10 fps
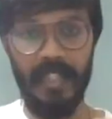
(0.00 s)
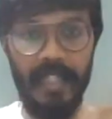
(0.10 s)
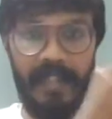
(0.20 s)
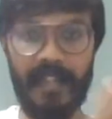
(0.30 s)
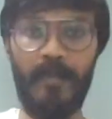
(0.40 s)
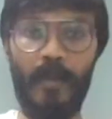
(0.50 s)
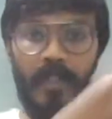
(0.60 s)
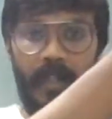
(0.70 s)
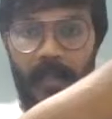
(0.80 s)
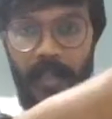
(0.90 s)
thinking
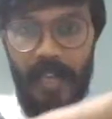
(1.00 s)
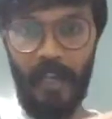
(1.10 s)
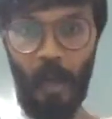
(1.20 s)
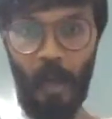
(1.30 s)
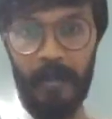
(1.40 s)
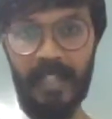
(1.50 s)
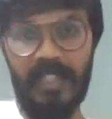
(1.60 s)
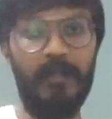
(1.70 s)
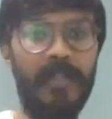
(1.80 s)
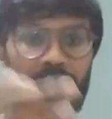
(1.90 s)
about adopting
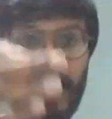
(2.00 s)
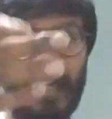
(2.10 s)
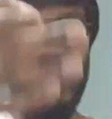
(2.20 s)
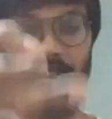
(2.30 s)
something,